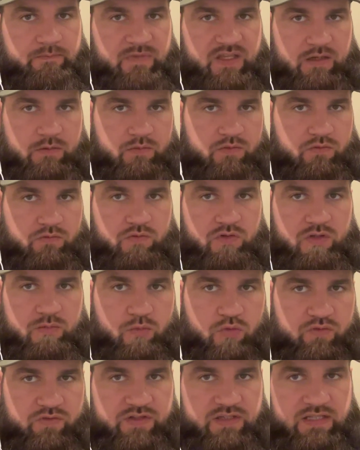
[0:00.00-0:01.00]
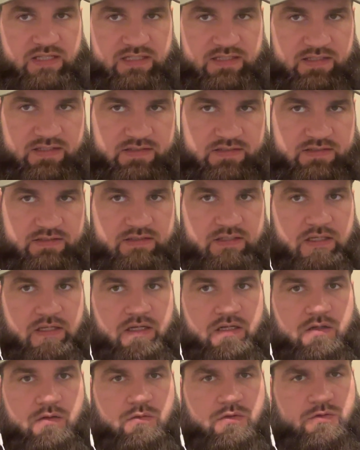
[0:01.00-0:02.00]
Like, it was really moving like this,
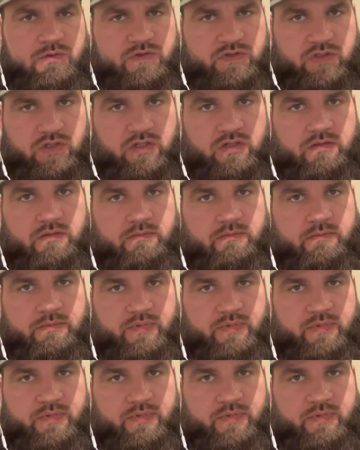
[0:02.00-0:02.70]
which was good